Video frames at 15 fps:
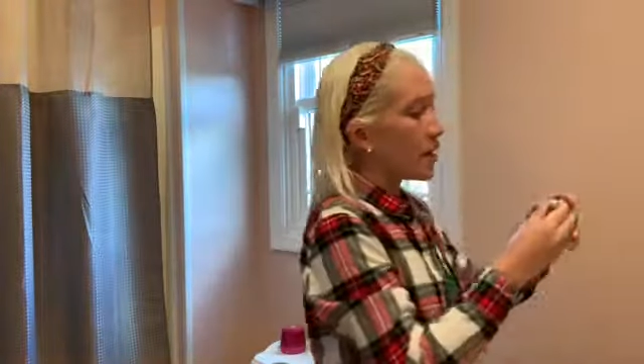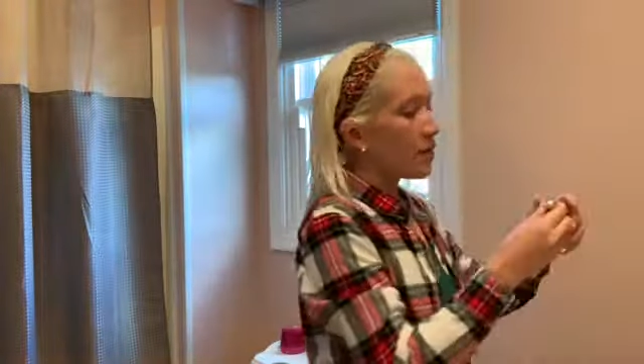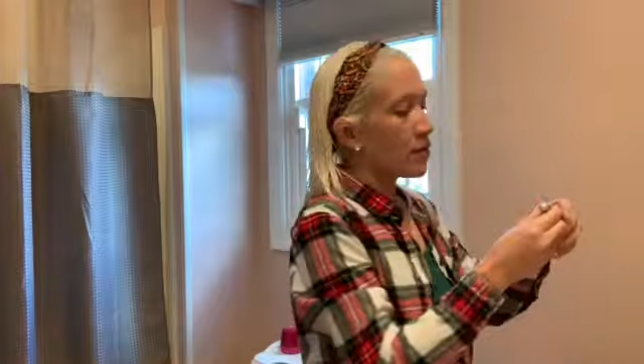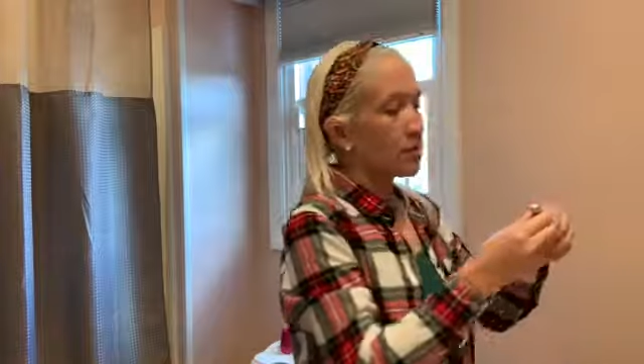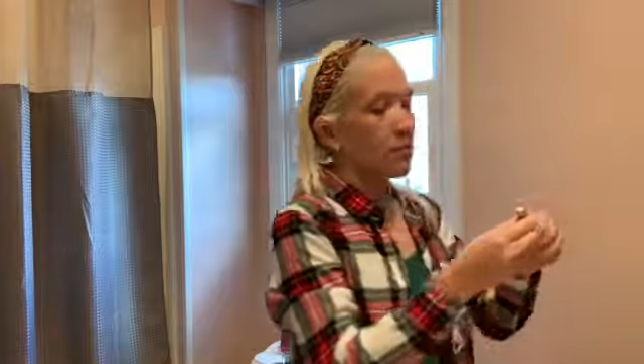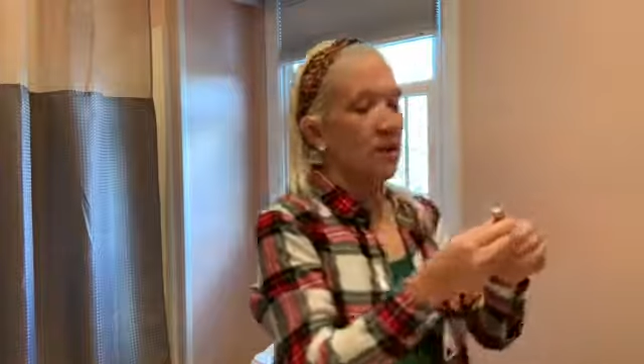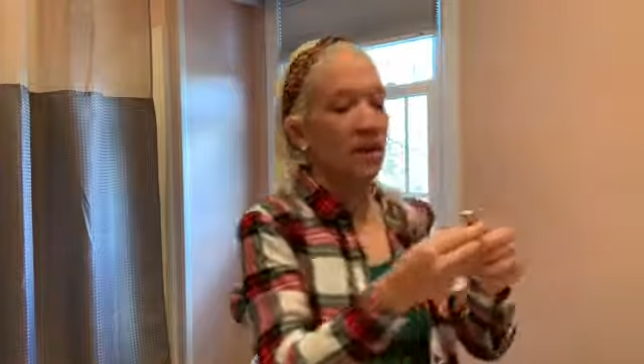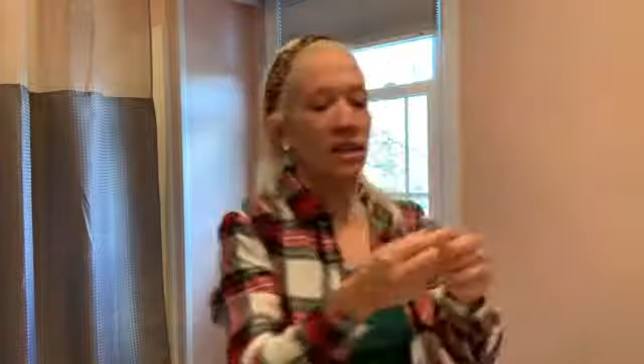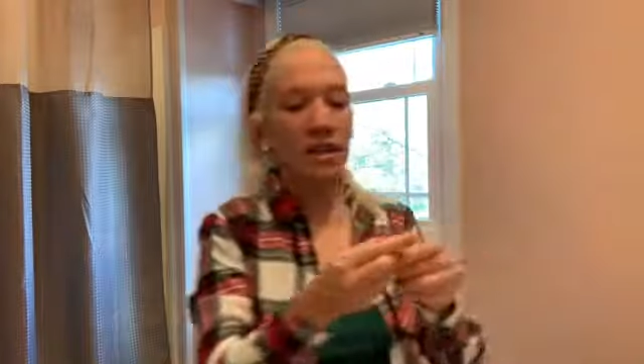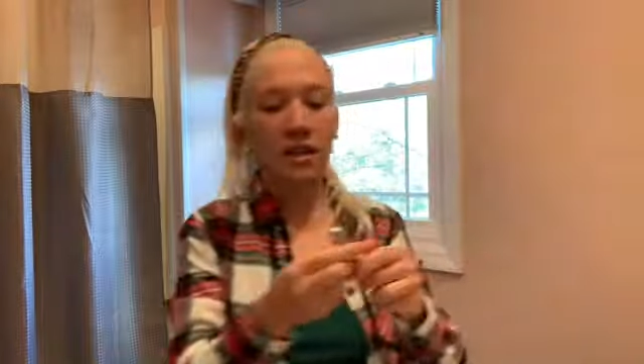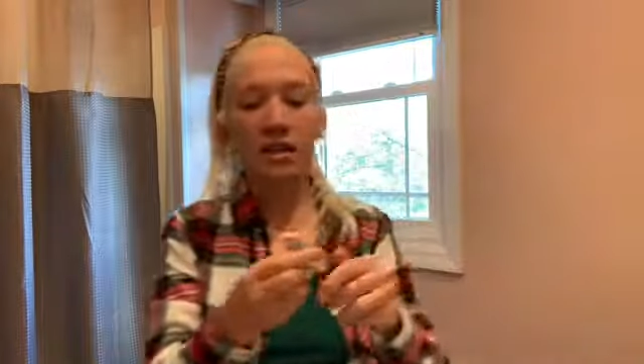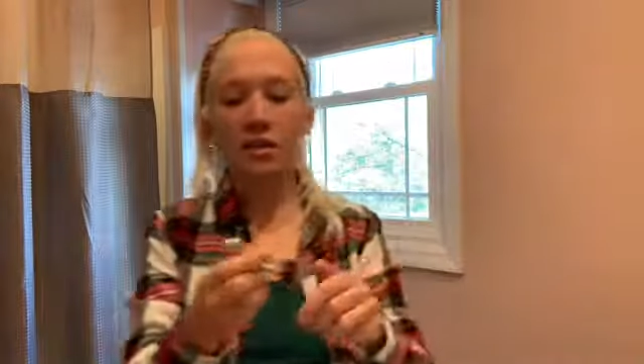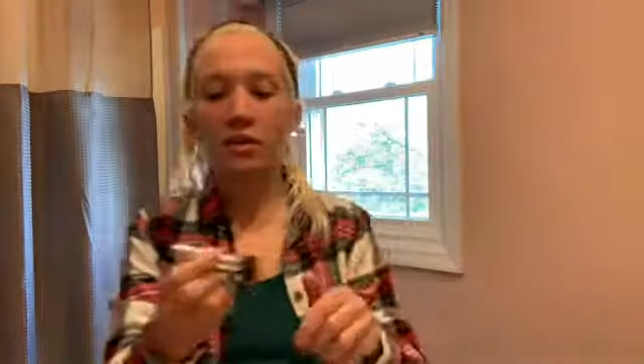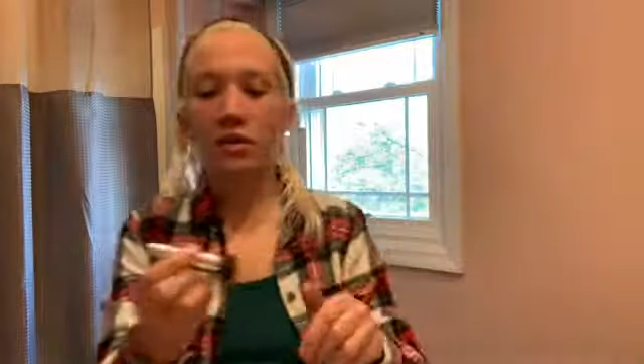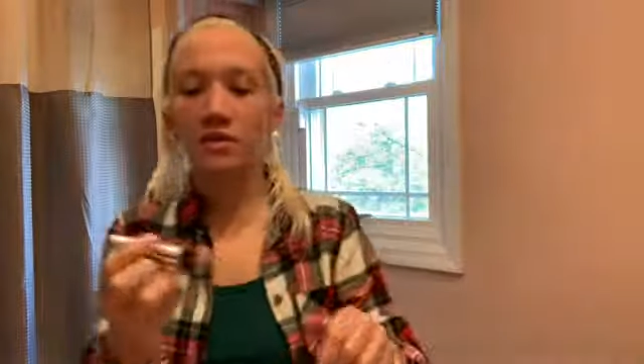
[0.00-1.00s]
have a mini
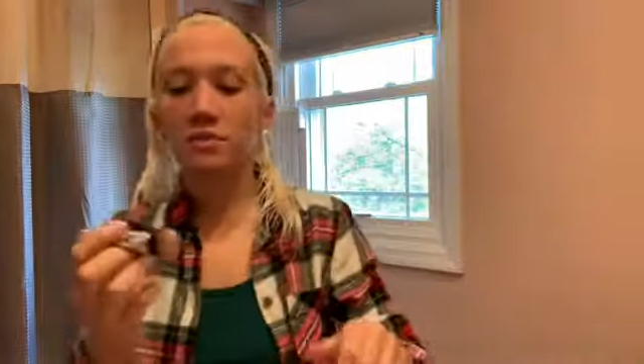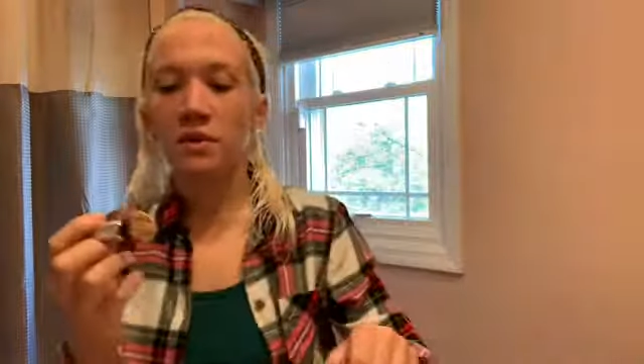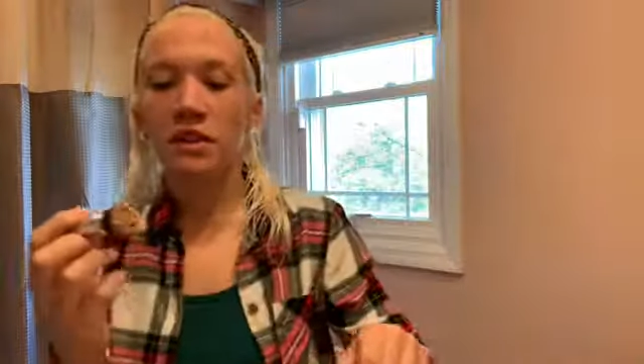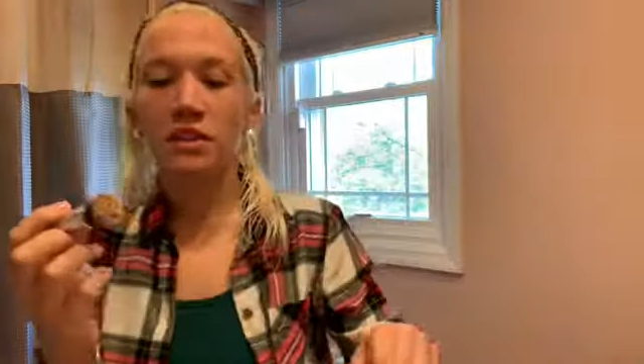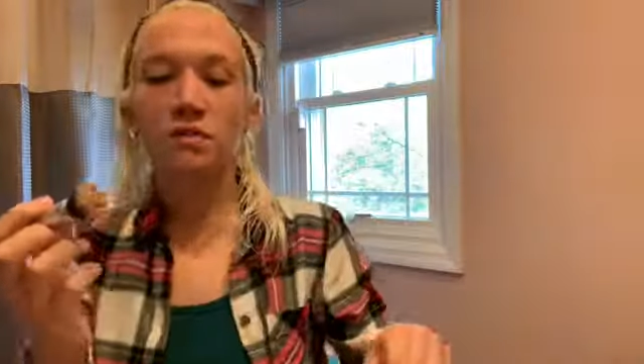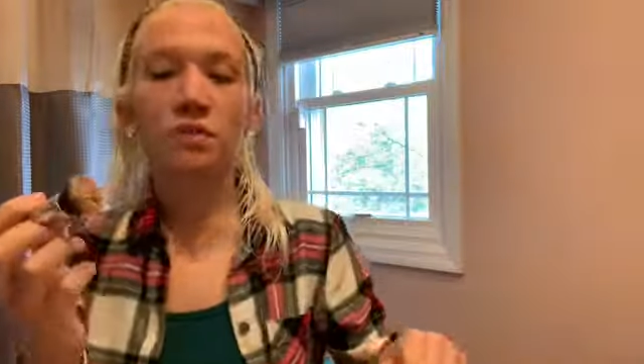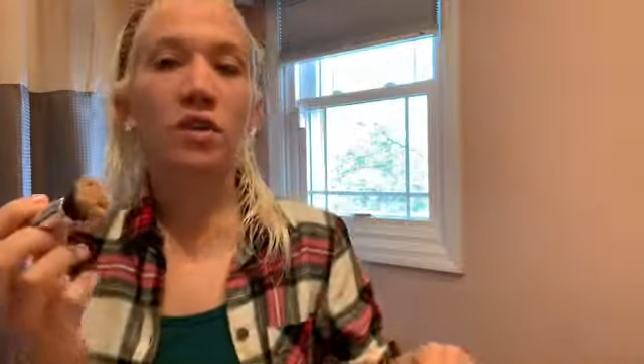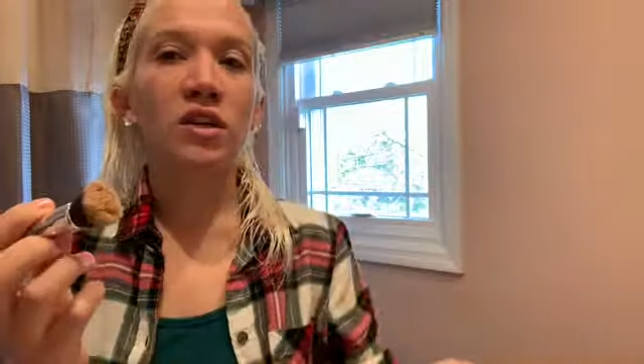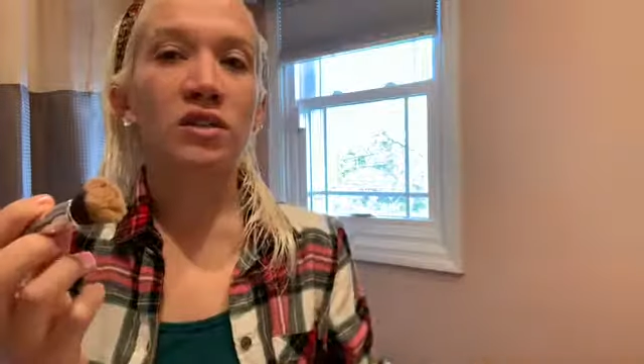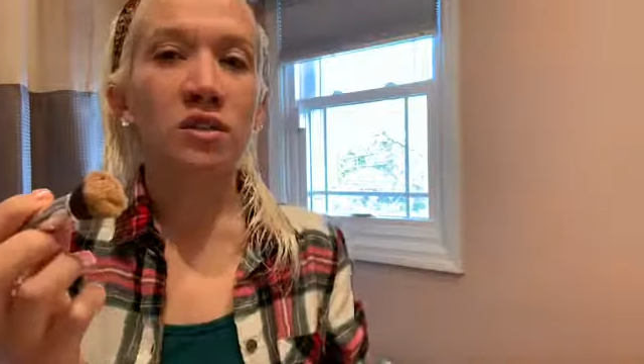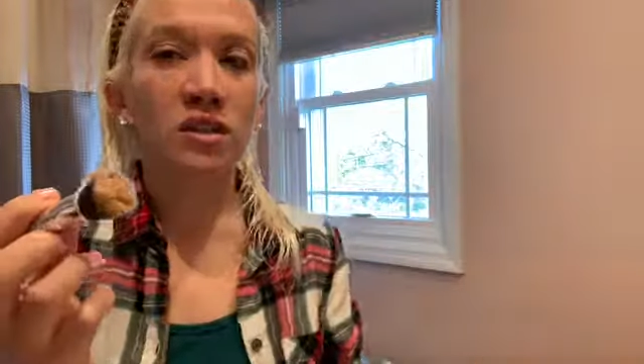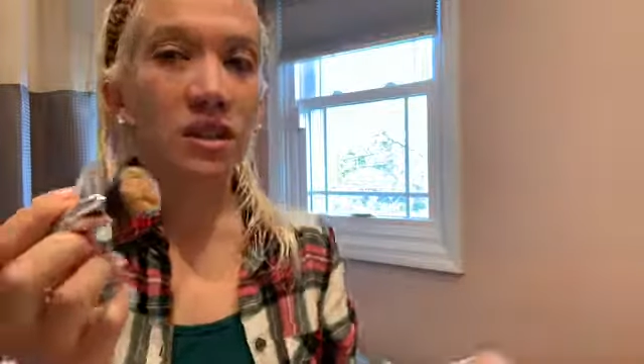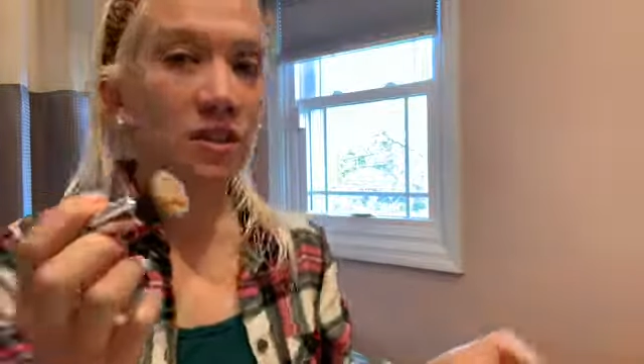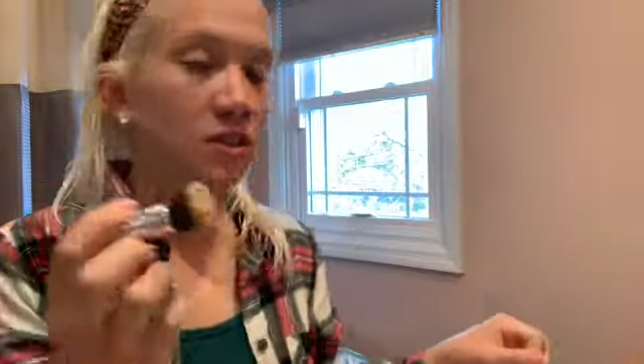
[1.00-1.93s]
It Cosmetics brush because I